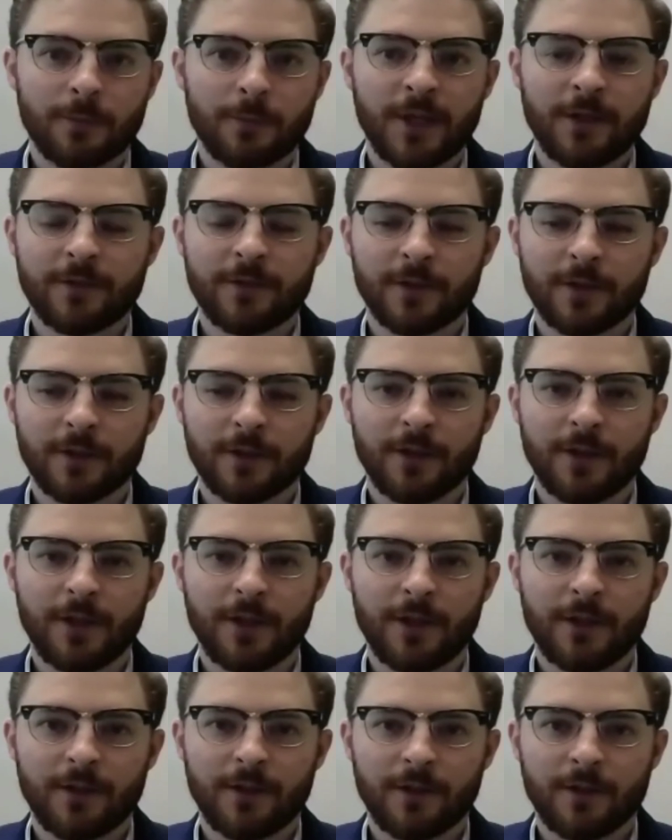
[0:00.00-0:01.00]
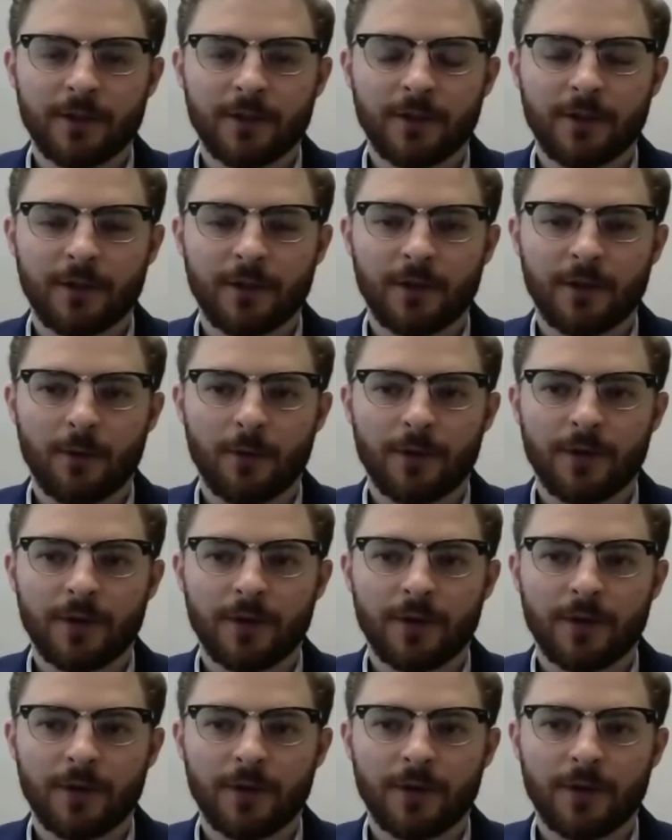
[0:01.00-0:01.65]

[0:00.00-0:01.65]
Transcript: so basically, you know,